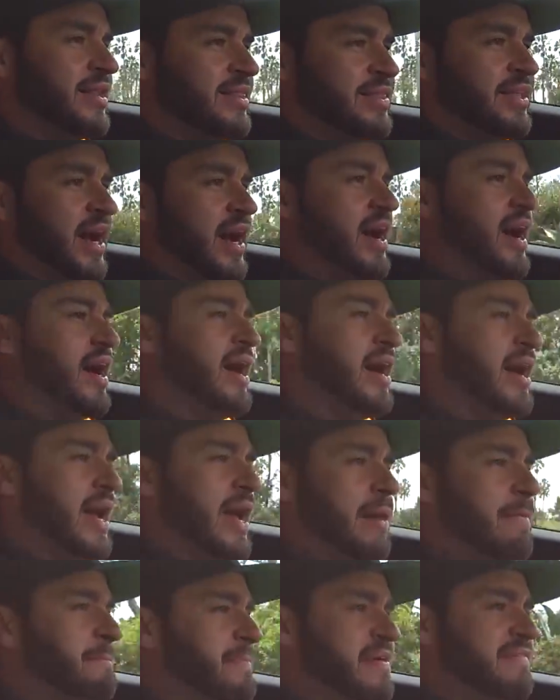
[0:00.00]
The
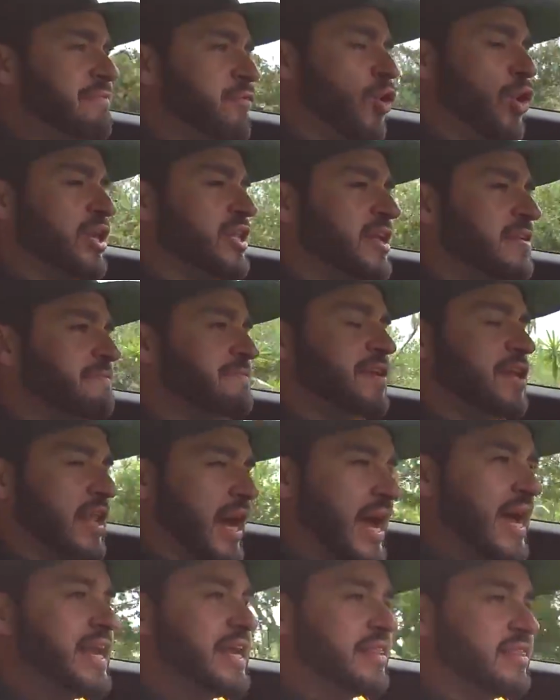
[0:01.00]
MP4 didn't feel
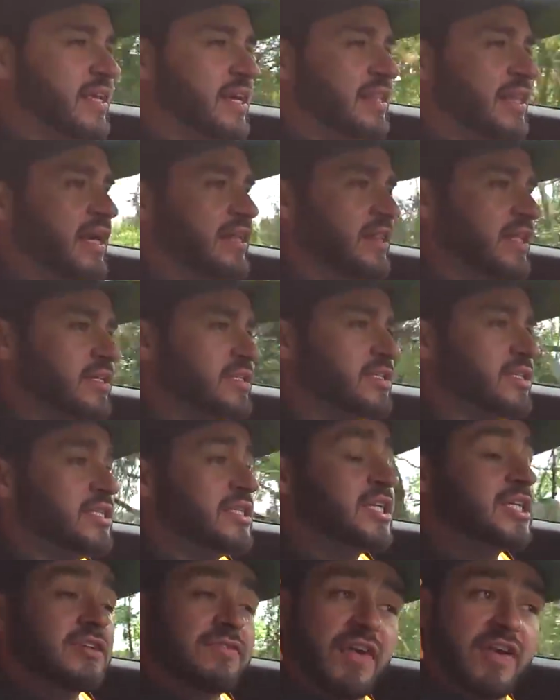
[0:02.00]
anything like this. The
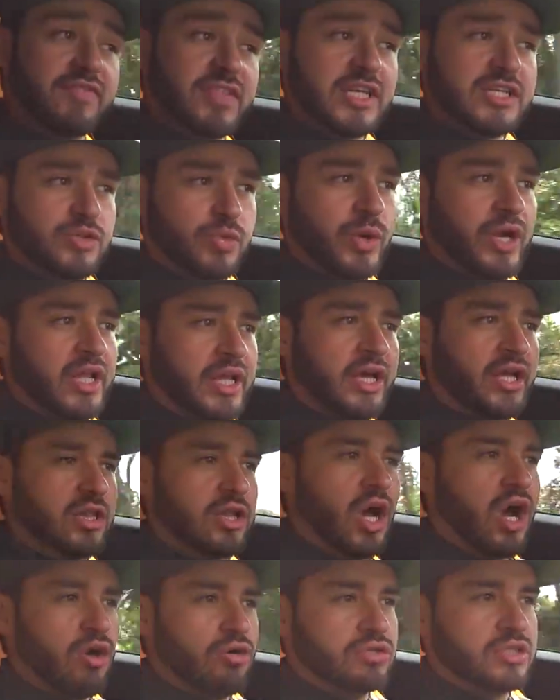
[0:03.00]
650 is really
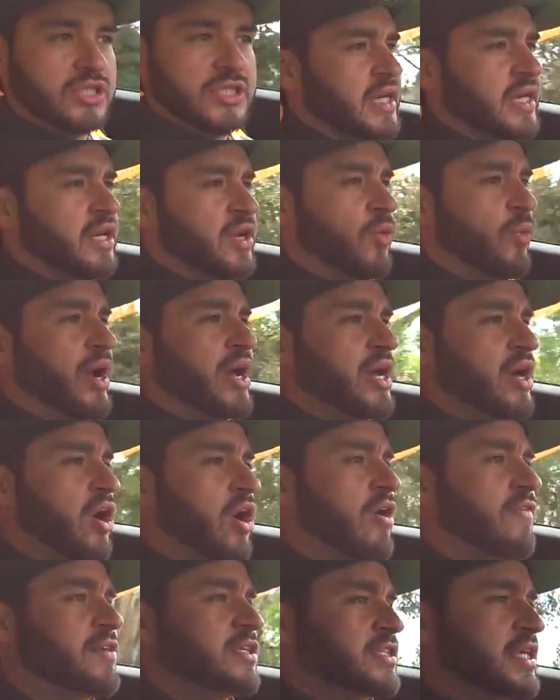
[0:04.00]
close in a way.
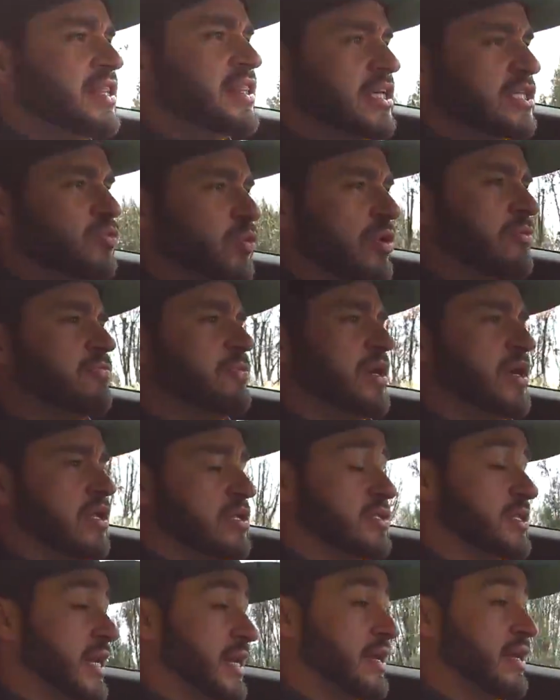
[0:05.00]
Obviously, this one
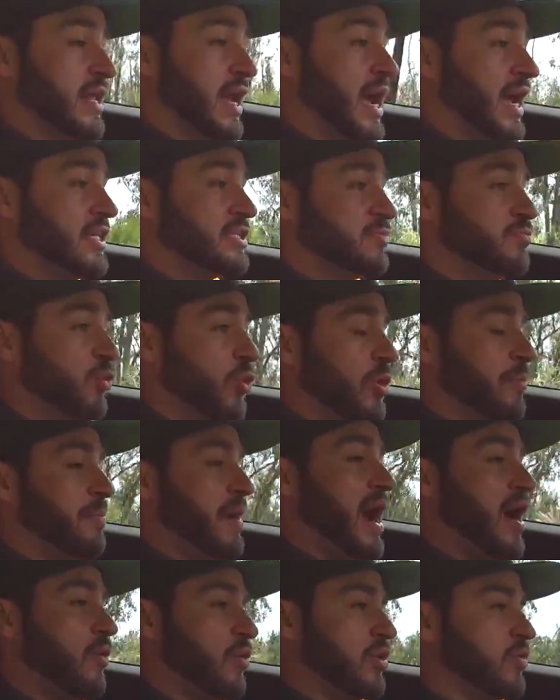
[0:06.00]
feels like it has more
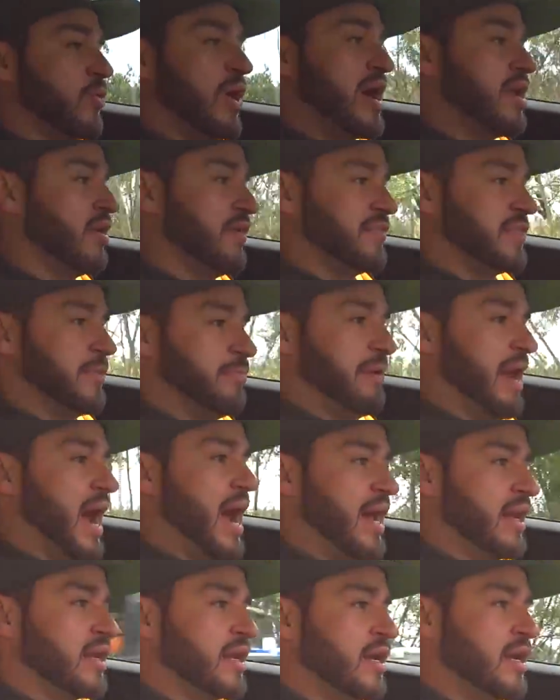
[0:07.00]
power right off the
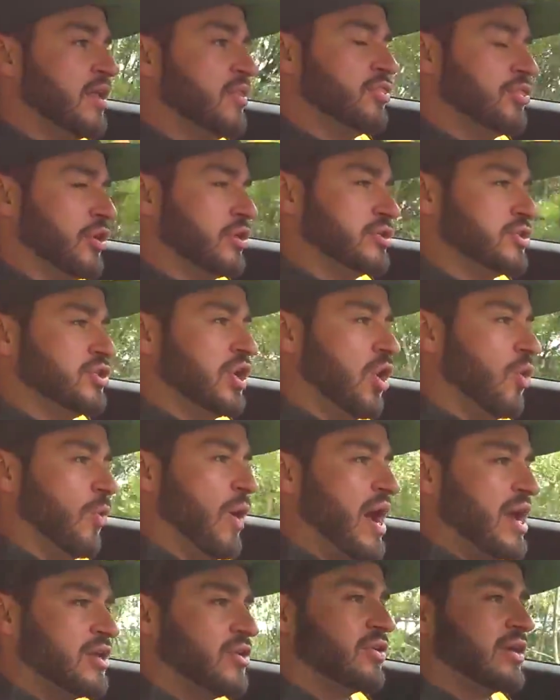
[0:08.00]
bat. There's no
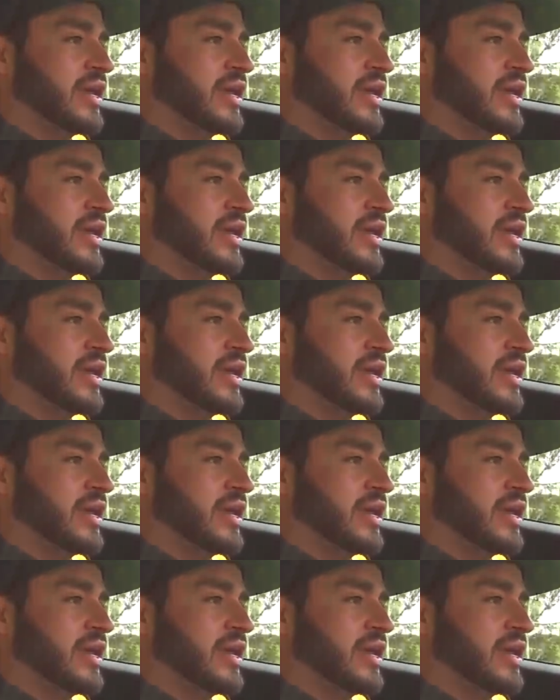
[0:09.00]
way you